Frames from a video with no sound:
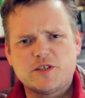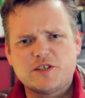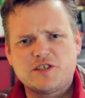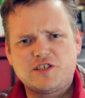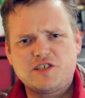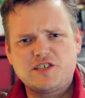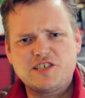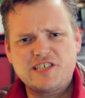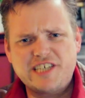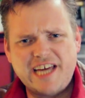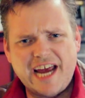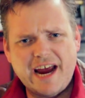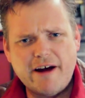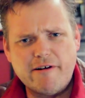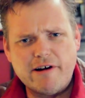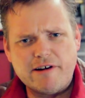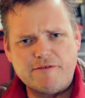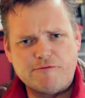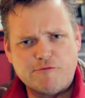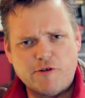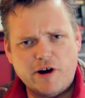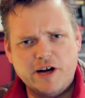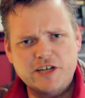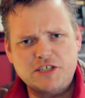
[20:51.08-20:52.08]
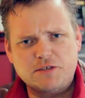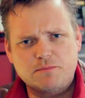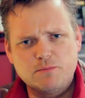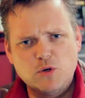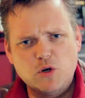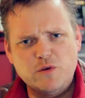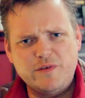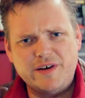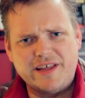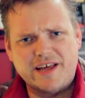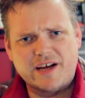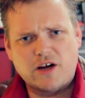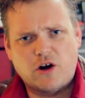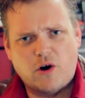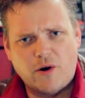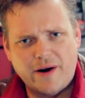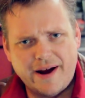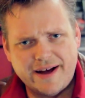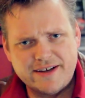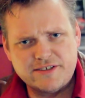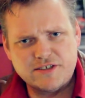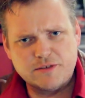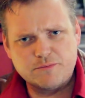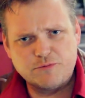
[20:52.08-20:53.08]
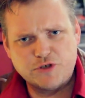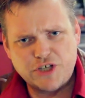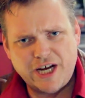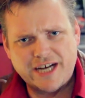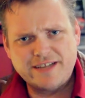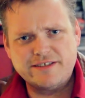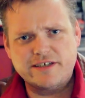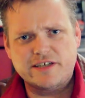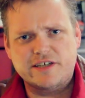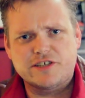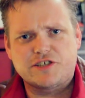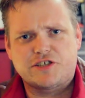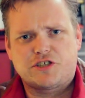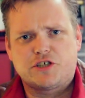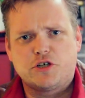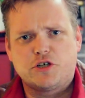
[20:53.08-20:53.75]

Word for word: The scary French movie that Craig subjected us